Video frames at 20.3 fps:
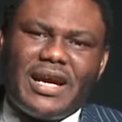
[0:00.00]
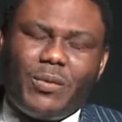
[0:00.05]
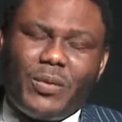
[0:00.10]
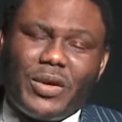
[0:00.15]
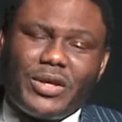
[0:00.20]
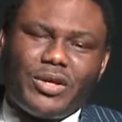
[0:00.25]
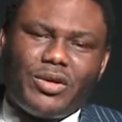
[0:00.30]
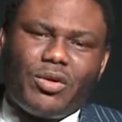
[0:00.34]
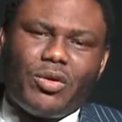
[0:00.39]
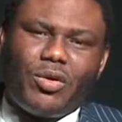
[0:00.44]
And
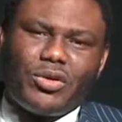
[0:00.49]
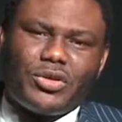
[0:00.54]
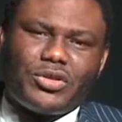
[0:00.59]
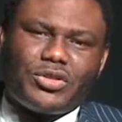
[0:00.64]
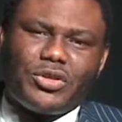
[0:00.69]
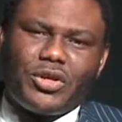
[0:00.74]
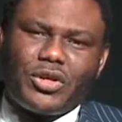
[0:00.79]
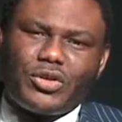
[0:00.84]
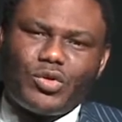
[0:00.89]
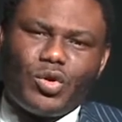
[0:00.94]
when you go to
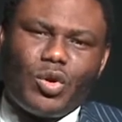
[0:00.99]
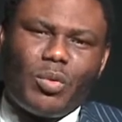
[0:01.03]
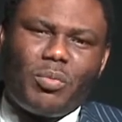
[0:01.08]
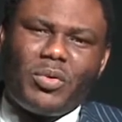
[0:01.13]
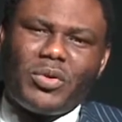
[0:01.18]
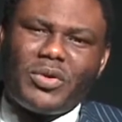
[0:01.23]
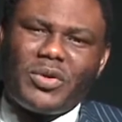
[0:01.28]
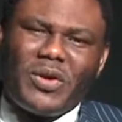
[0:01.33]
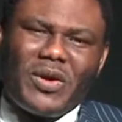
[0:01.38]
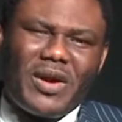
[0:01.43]
church,
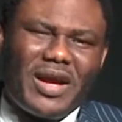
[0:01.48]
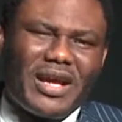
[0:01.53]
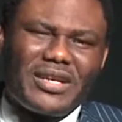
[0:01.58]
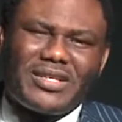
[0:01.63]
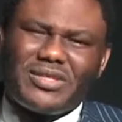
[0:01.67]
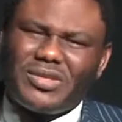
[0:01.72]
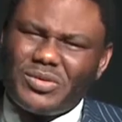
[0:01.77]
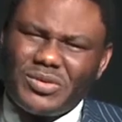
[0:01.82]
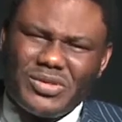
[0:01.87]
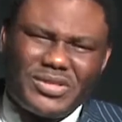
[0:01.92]
open your
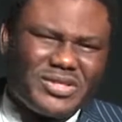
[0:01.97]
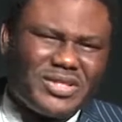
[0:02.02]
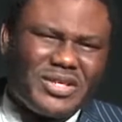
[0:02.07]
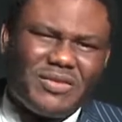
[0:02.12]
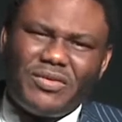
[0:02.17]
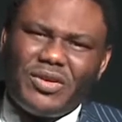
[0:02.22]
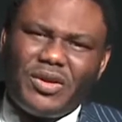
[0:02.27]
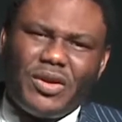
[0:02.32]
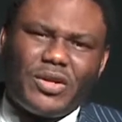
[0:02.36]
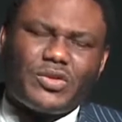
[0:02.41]
heart to
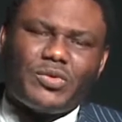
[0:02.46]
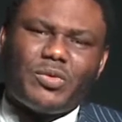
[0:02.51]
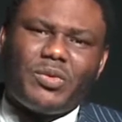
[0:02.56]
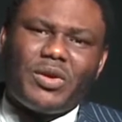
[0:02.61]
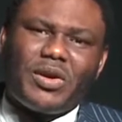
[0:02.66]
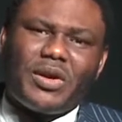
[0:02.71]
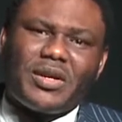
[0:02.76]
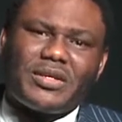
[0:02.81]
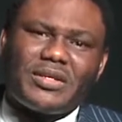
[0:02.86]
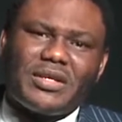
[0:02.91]
receive God's
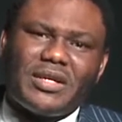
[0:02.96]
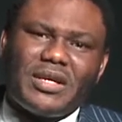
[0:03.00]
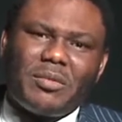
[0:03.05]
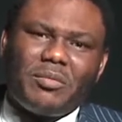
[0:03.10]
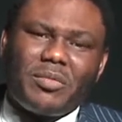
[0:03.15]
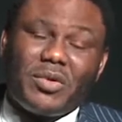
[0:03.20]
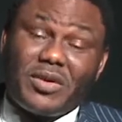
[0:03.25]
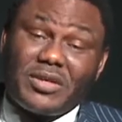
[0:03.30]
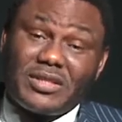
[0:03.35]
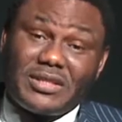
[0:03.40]
Word,
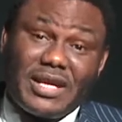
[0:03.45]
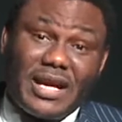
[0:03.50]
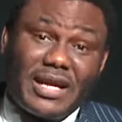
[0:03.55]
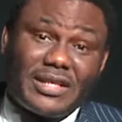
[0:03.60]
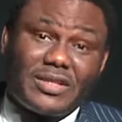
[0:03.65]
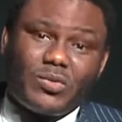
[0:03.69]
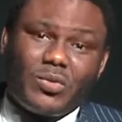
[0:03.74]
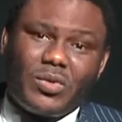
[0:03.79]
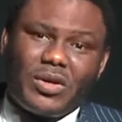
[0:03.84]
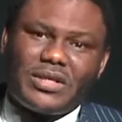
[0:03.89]
because
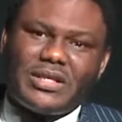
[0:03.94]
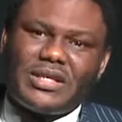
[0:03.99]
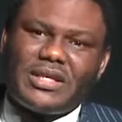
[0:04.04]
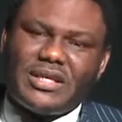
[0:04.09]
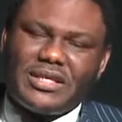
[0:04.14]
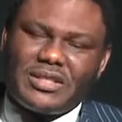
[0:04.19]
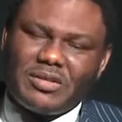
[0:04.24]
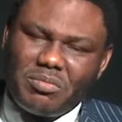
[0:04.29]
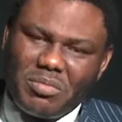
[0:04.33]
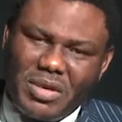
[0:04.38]
that's what
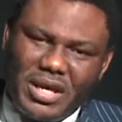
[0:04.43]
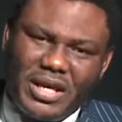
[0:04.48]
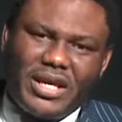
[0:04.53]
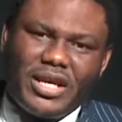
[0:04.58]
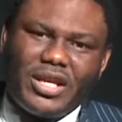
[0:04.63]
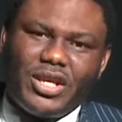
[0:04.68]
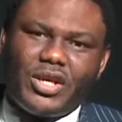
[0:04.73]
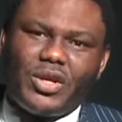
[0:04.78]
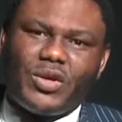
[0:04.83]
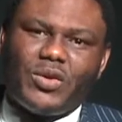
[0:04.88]
is
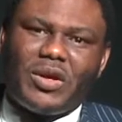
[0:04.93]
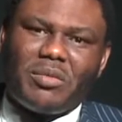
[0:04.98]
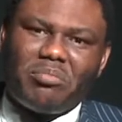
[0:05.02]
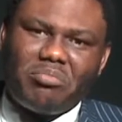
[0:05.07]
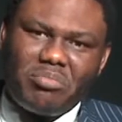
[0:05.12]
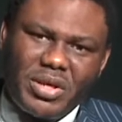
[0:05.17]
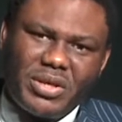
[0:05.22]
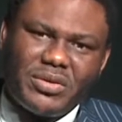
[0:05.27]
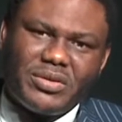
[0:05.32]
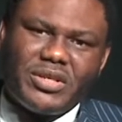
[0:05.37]
making you
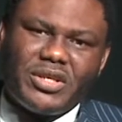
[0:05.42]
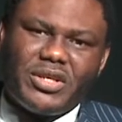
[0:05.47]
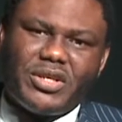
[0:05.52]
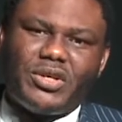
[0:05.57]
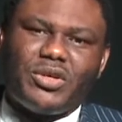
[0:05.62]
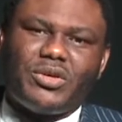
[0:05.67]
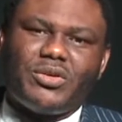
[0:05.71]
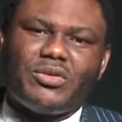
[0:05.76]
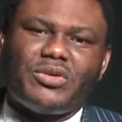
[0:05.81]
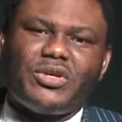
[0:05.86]
and building
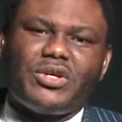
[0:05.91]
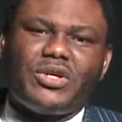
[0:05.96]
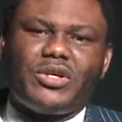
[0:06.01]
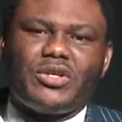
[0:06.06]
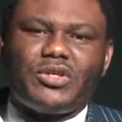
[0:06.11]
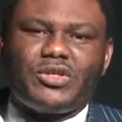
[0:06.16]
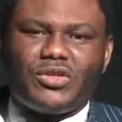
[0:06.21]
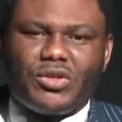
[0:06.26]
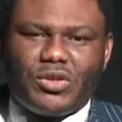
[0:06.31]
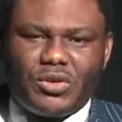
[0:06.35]
you
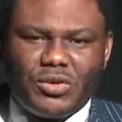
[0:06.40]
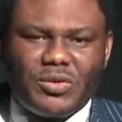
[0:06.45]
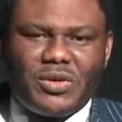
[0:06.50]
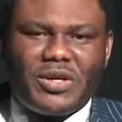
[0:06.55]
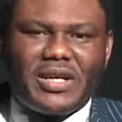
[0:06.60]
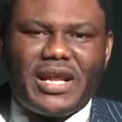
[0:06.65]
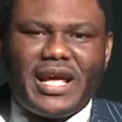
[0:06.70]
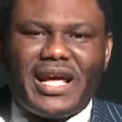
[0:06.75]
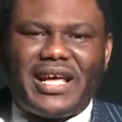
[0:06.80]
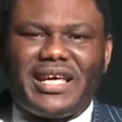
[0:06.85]
to
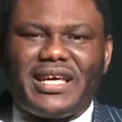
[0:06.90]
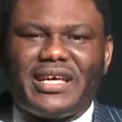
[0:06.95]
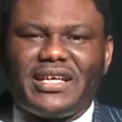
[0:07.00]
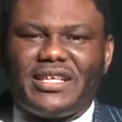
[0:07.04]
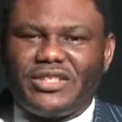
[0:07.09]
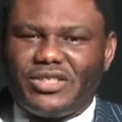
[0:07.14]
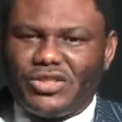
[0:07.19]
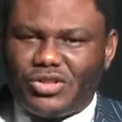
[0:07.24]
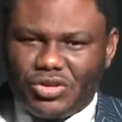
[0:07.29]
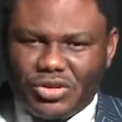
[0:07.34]
look like
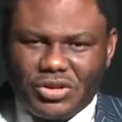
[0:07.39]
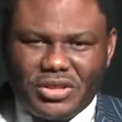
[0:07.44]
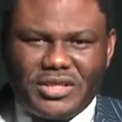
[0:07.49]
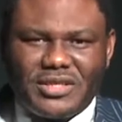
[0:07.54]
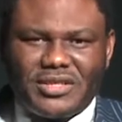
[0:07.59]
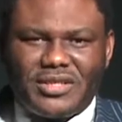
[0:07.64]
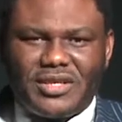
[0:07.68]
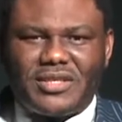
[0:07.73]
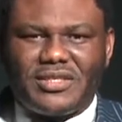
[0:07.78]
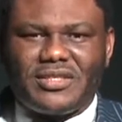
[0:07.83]

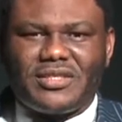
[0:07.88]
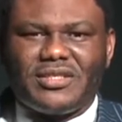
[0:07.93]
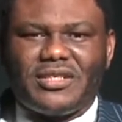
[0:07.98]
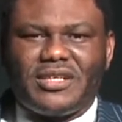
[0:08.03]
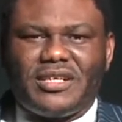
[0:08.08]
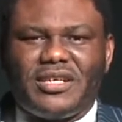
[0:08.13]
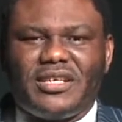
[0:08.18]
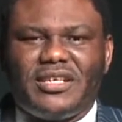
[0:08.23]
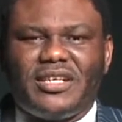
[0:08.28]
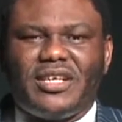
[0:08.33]
Jesus,
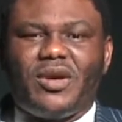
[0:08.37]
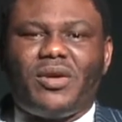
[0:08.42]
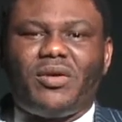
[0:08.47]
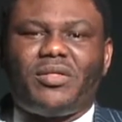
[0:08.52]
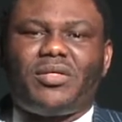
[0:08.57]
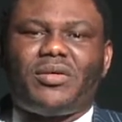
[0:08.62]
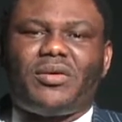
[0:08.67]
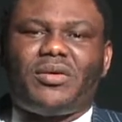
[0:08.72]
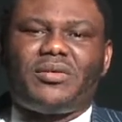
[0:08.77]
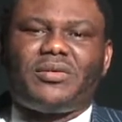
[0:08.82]
the
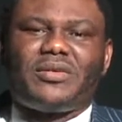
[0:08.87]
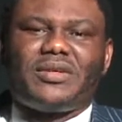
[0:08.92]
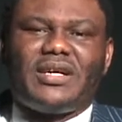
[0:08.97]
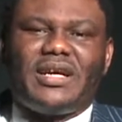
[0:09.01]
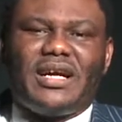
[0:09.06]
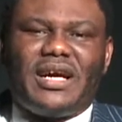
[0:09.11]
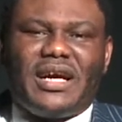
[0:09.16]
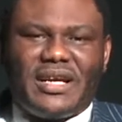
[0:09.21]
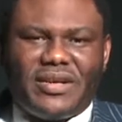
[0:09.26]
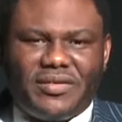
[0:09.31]
author
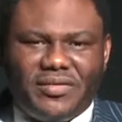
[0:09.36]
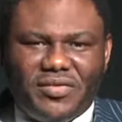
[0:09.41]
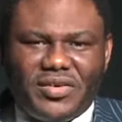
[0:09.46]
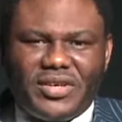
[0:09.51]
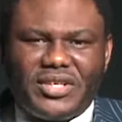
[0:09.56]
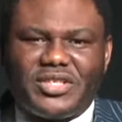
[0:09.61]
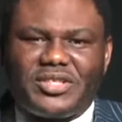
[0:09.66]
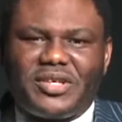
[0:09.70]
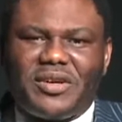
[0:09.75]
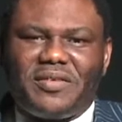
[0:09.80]
and the
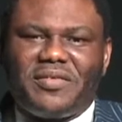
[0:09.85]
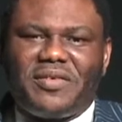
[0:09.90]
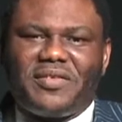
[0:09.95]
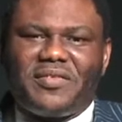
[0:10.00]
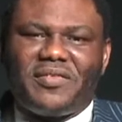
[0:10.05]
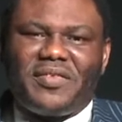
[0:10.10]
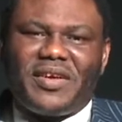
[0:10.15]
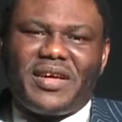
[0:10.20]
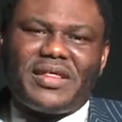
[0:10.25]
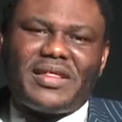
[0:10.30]
finisher of
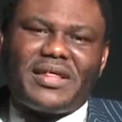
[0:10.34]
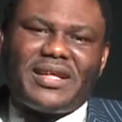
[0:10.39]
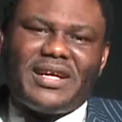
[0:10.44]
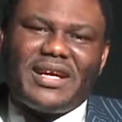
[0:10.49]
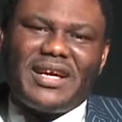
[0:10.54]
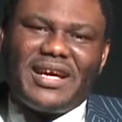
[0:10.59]
faith.